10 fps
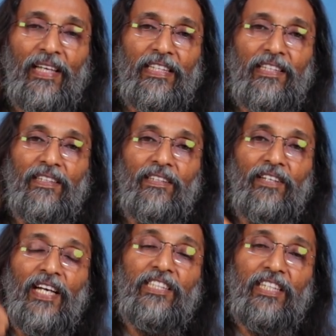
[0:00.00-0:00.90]
that
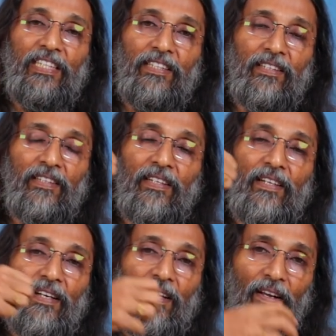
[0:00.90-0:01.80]
rising,
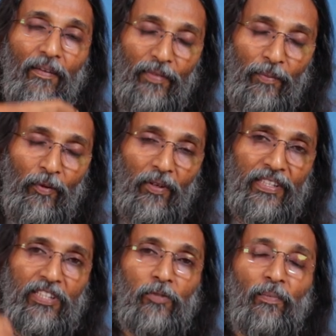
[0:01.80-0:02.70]
the
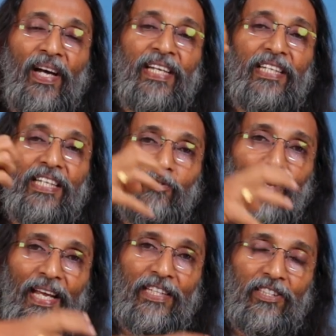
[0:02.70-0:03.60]
progressive mind as
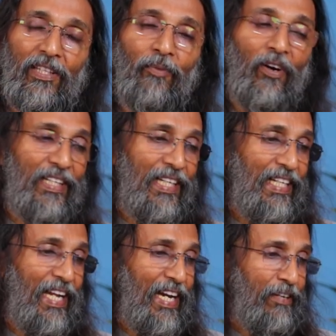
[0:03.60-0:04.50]
well as the
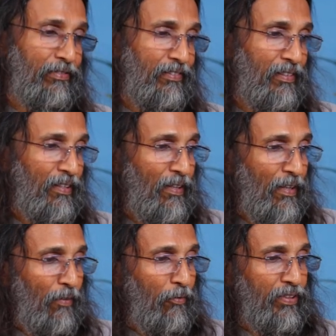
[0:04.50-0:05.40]
bodily life.
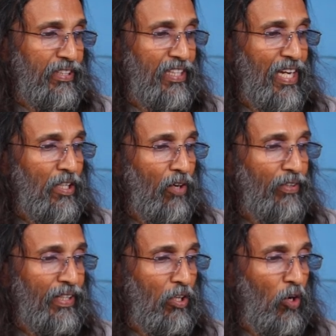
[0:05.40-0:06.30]
For the sake of
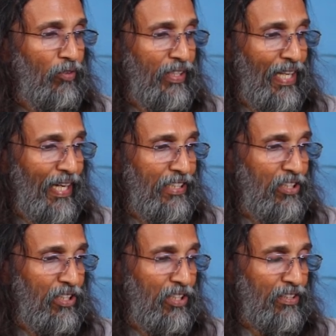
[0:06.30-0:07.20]
her lower
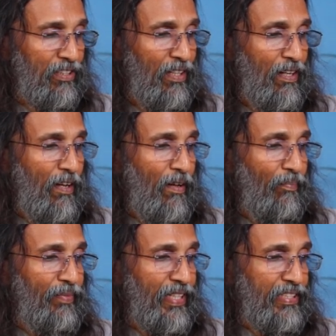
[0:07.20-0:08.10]
realizations,
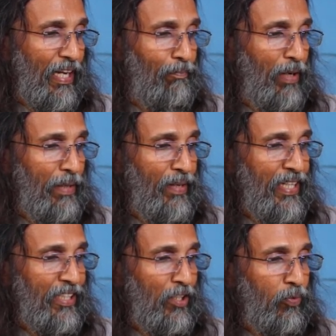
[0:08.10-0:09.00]
the
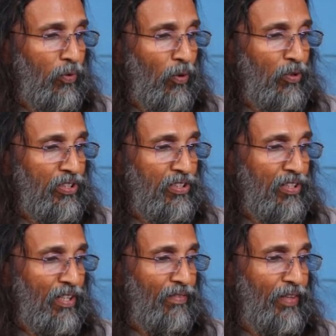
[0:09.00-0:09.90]
sublimated
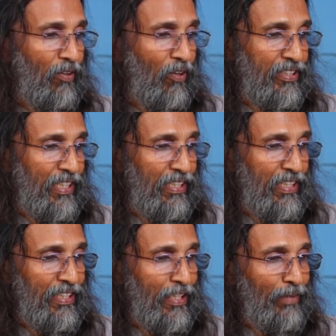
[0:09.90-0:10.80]
force, the
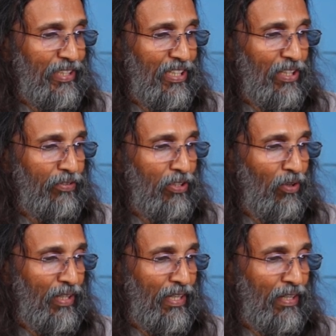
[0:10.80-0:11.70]
concentrated method of
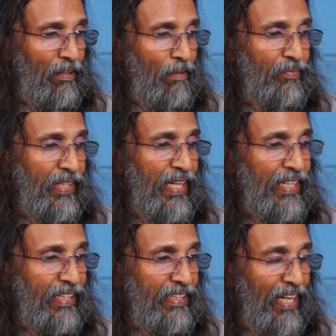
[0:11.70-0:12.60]
yoga,
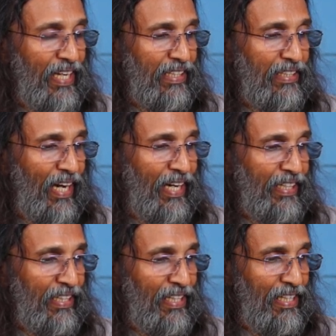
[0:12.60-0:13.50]
can attain
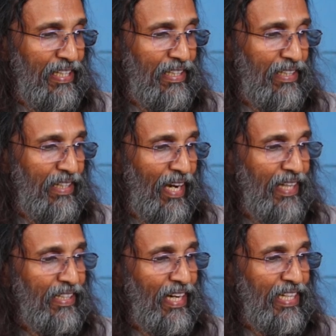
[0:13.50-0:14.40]
directly
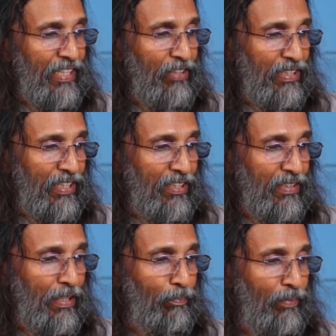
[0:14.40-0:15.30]
and carry with it
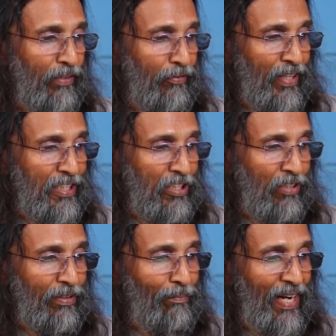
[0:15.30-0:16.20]
the perfection
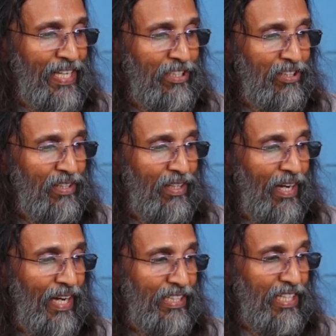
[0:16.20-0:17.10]
of the mind,
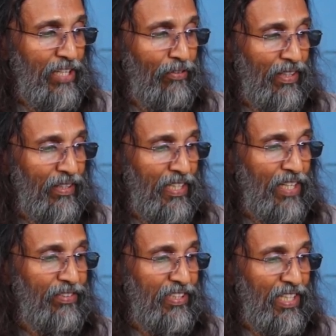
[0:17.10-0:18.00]
and even,
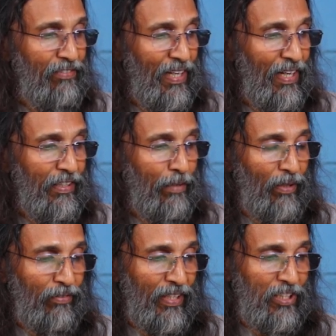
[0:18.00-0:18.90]
if she will, the
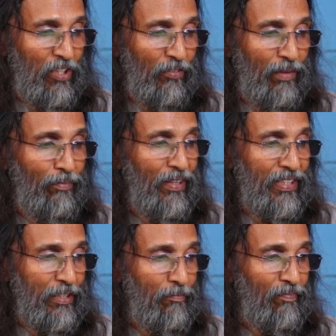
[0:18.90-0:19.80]
perfection of the
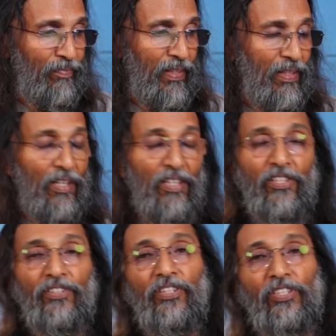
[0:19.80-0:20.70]
body.
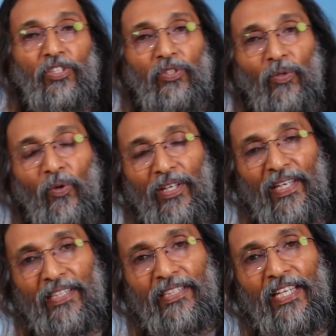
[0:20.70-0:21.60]
So the
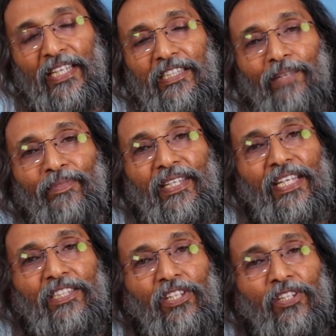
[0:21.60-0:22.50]
yoga takes up the
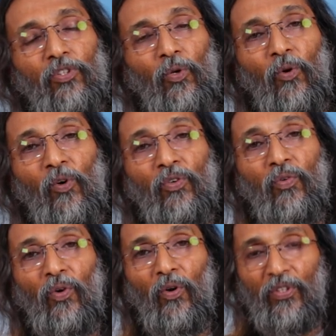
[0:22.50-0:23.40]
nature's
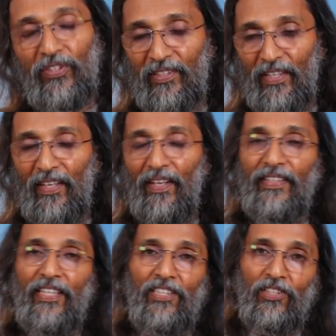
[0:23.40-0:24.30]
own force,
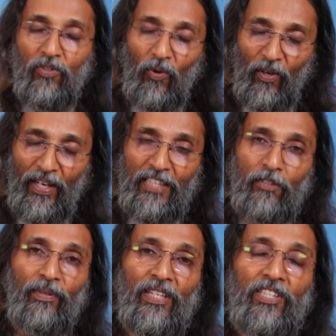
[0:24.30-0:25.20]
nature's own
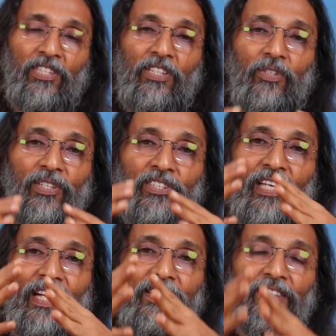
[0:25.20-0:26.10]
aspiration to
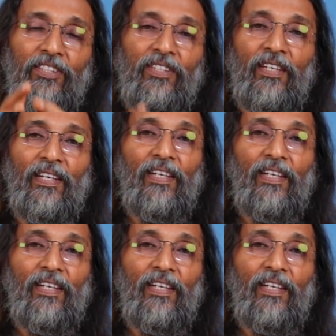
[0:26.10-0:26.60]
ascend,